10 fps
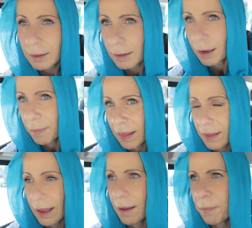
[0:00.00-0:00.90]
I'm
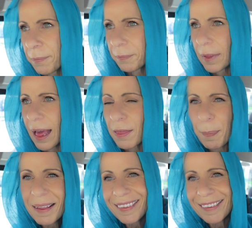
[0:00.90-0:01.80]
at the
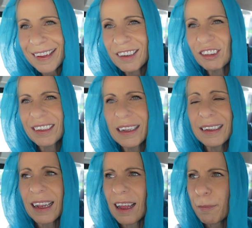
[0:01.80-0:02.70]
bus station
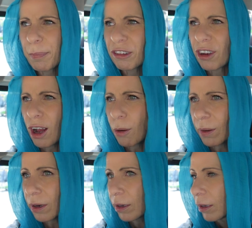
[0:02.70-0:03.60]
in Peshawar.